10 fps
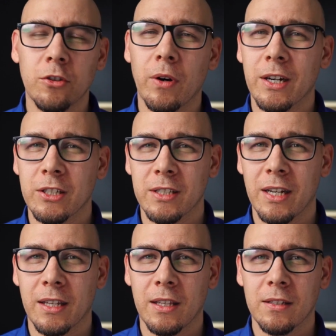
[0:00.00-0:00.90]

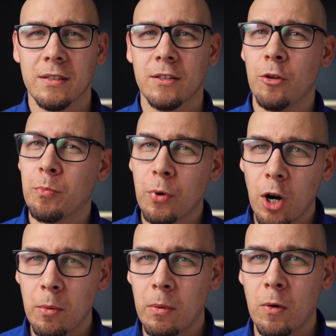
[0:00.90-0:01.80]
interactions like this, you
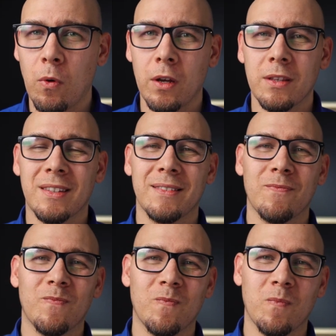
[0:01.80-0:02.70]
probably want
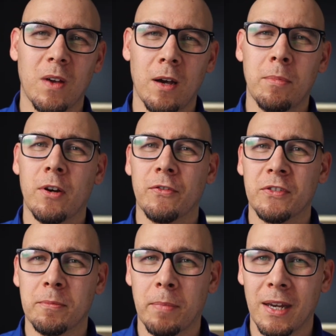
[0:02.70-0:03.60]
a bit of
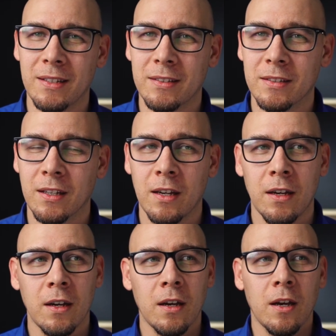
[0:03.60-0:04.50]
space.
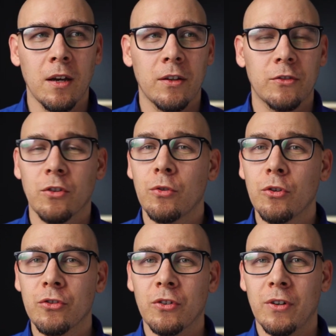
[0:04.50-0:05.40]
So
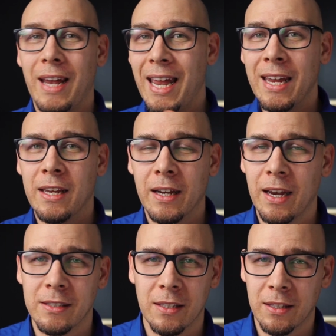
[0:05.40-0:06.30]
user A
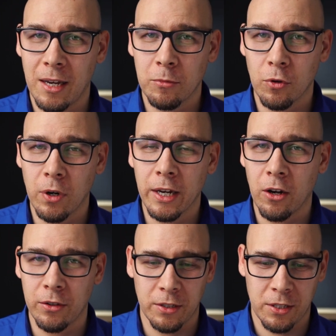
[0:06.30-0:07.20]
has the time to
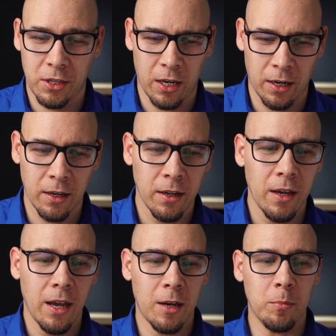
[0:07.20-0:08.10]
click on this thing,
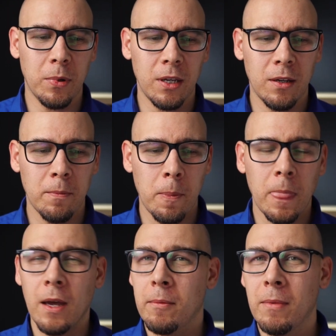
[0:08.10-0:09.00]
and B,
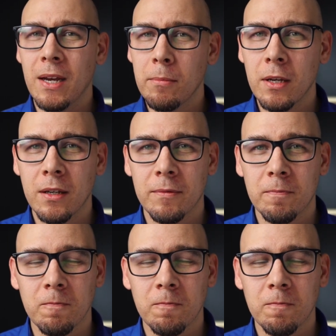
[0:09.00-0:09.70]
maybe,